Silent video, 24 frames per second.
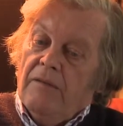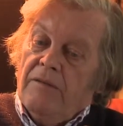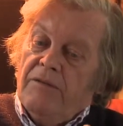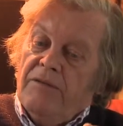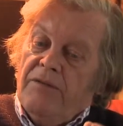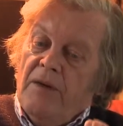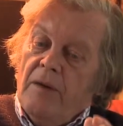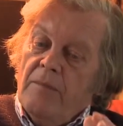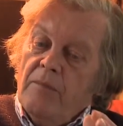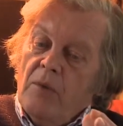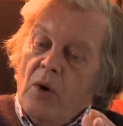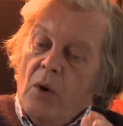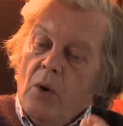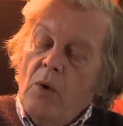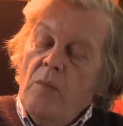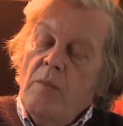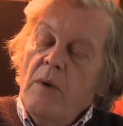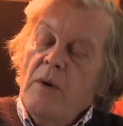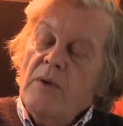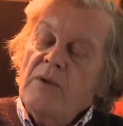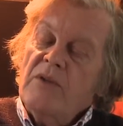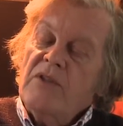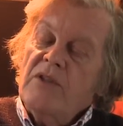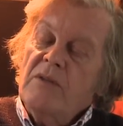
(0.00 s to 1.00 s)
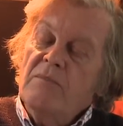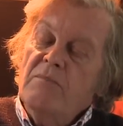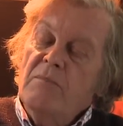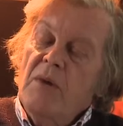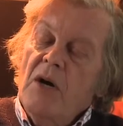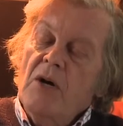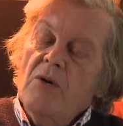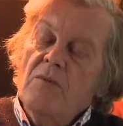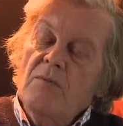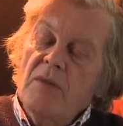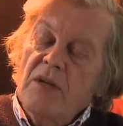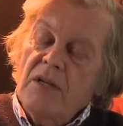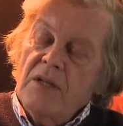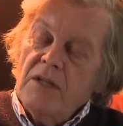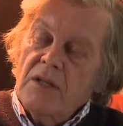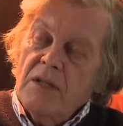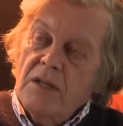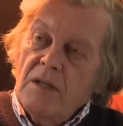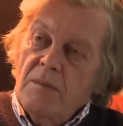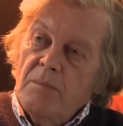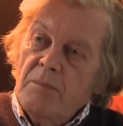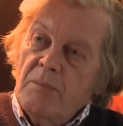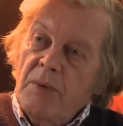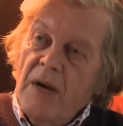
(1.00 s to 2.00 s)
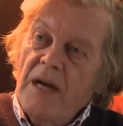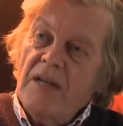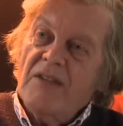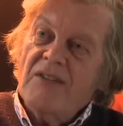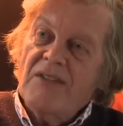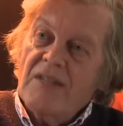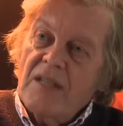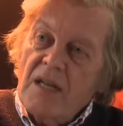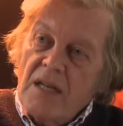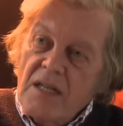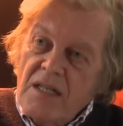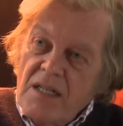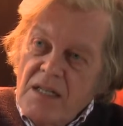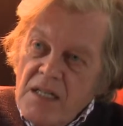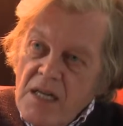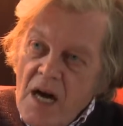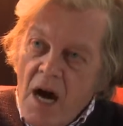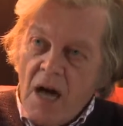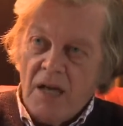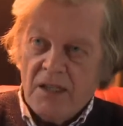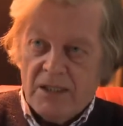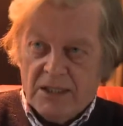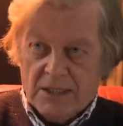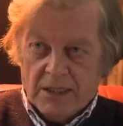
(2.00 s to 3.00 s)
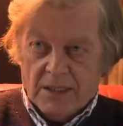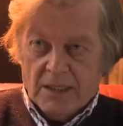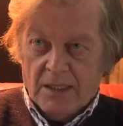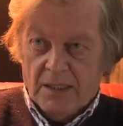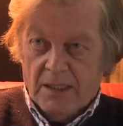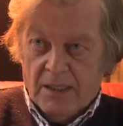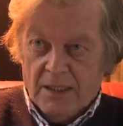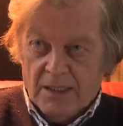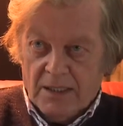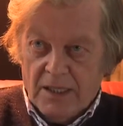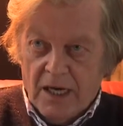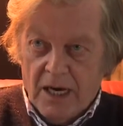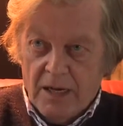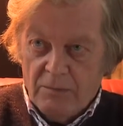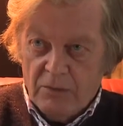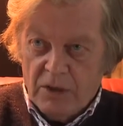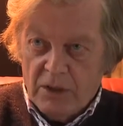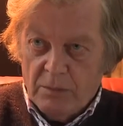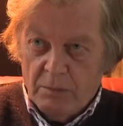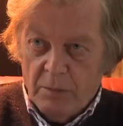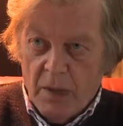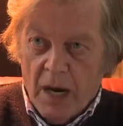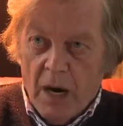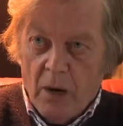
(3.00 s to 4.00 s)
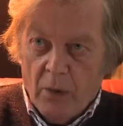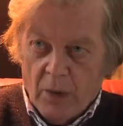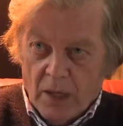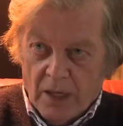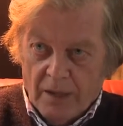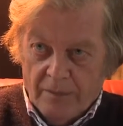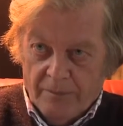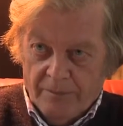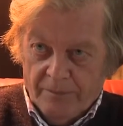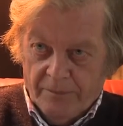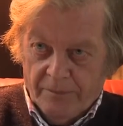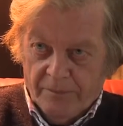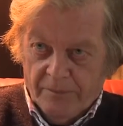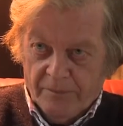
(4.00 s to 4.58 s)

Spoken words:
From almost the moment President Nasser came to power,